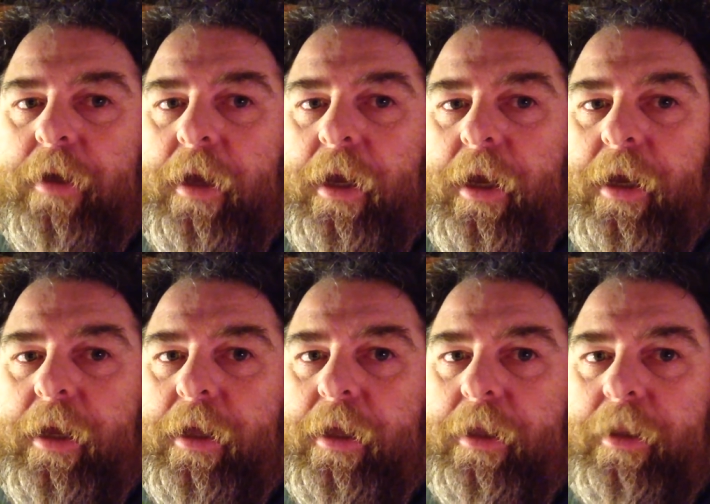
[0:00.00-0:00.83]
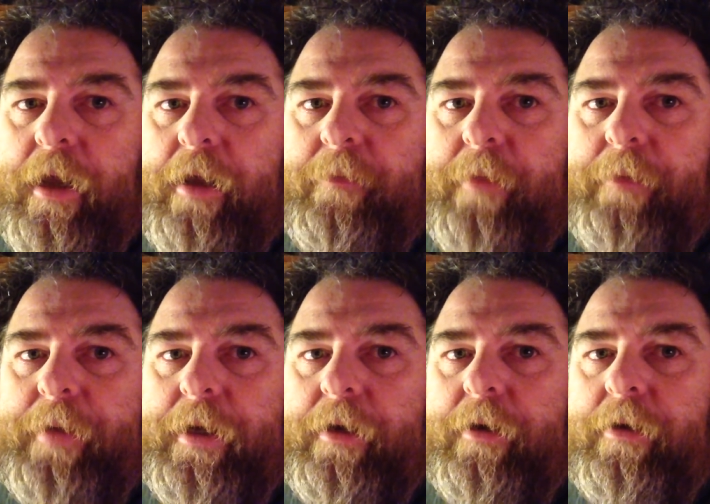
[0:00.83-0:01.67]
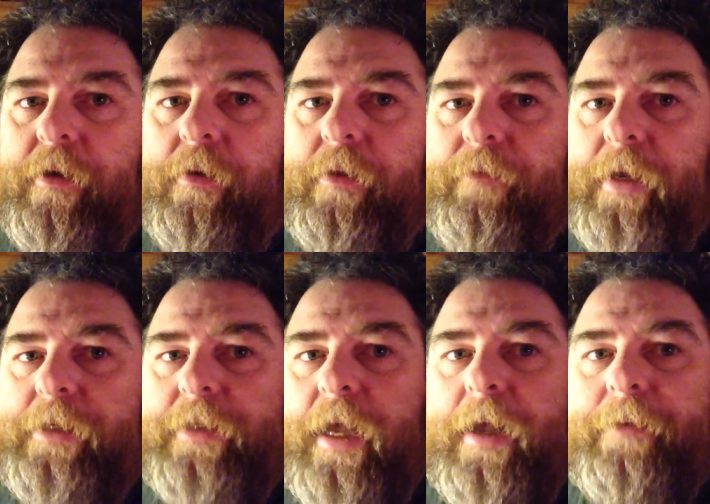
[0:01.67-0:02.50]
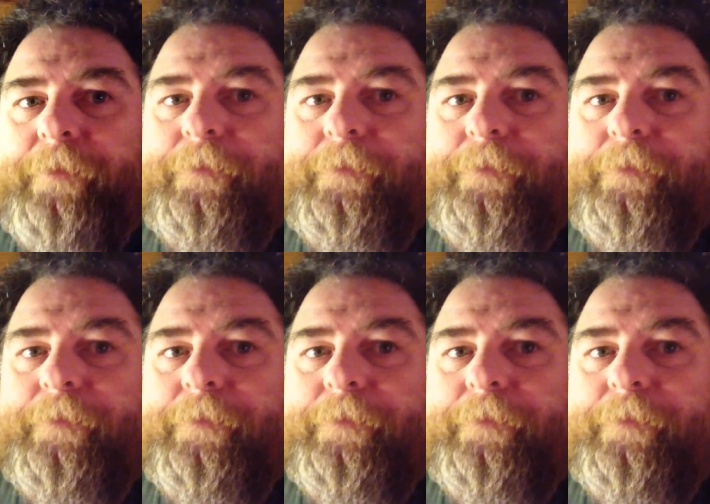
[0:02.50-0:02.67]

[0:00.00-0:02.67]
and I'm up here going to fix that.